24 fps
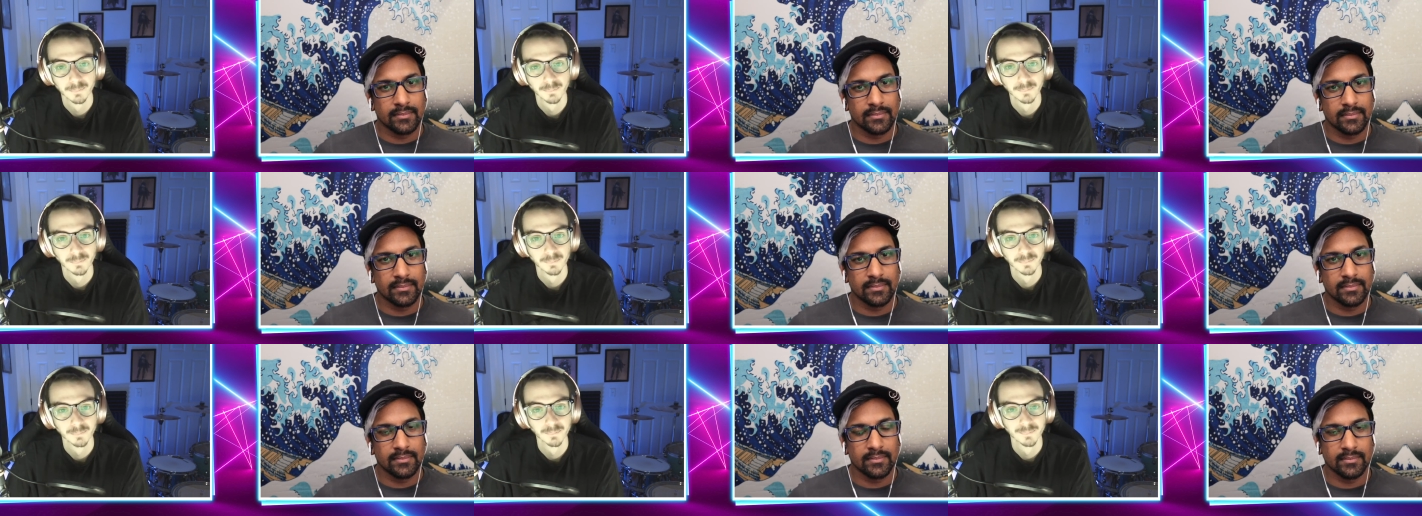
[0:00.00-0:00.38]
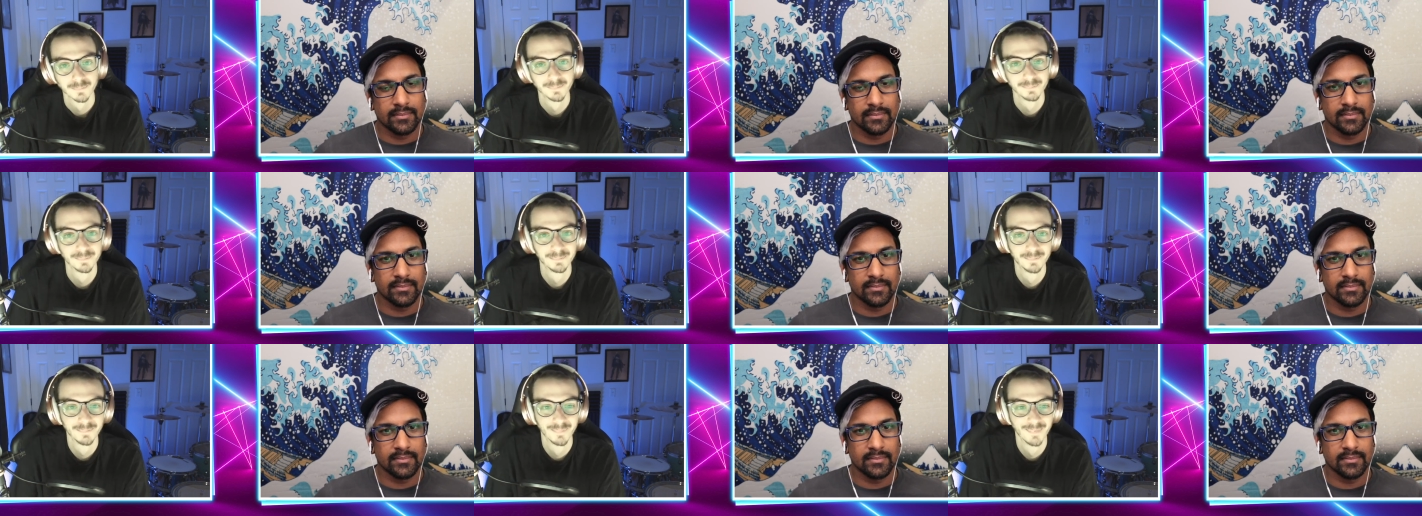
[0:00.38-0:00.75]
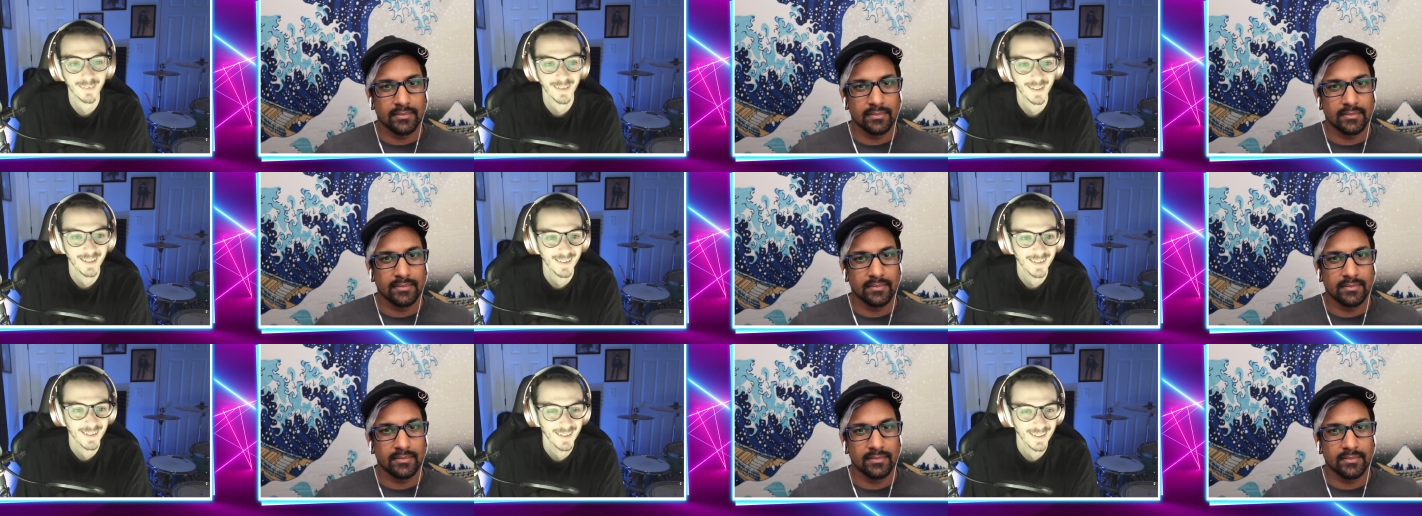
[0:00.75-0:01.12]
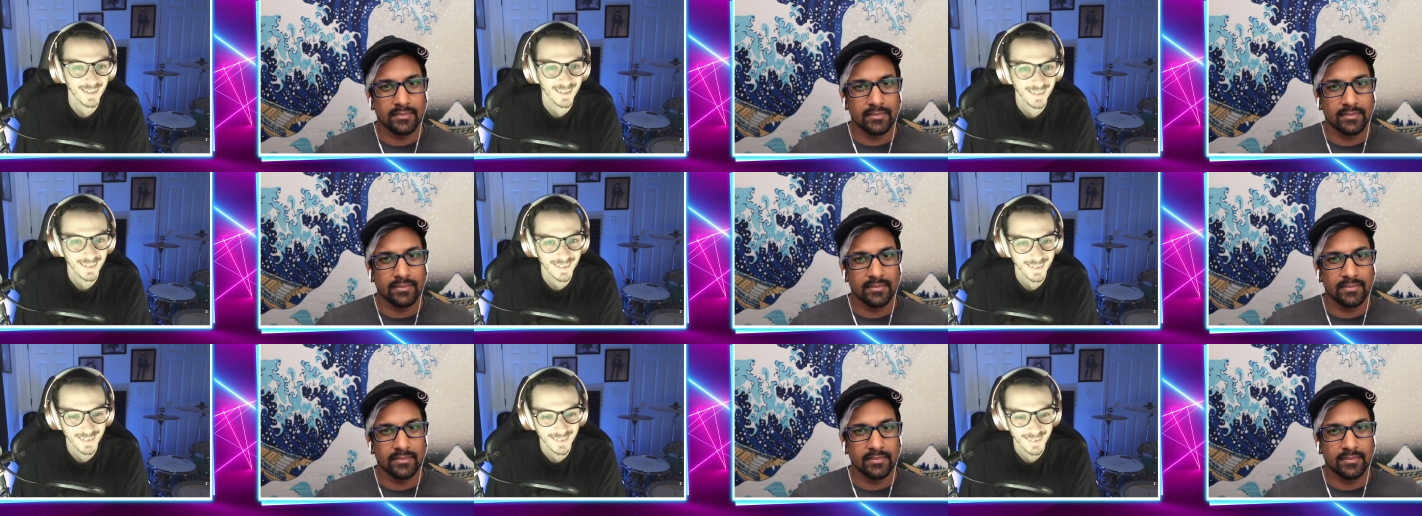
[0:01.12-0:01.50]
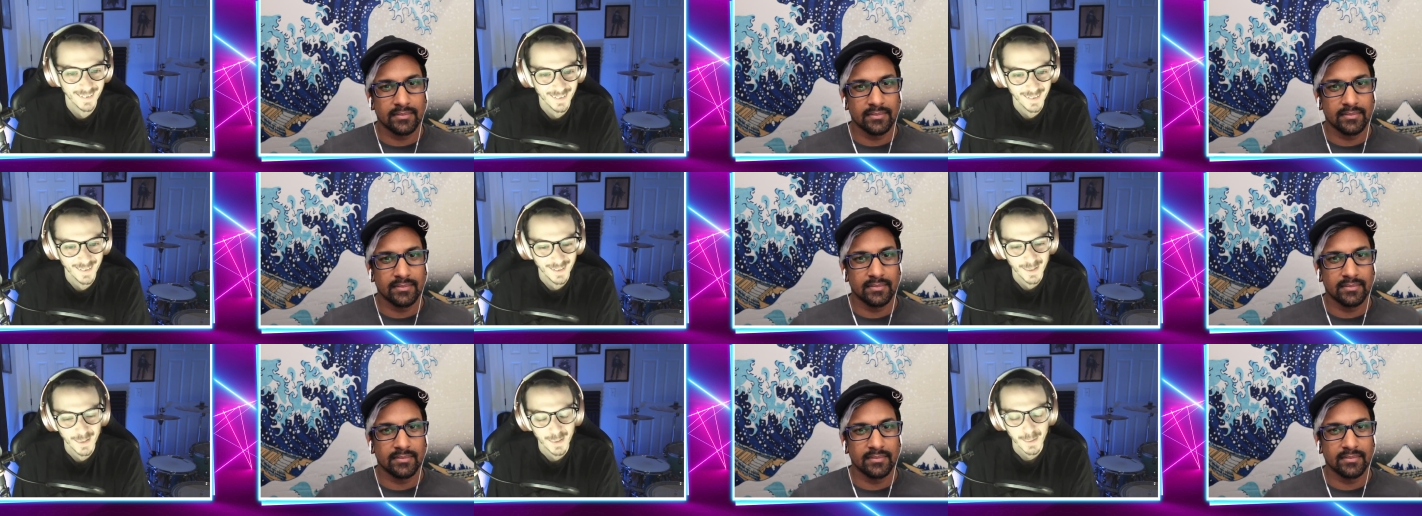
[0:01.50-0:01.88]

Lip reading: (no one is talking)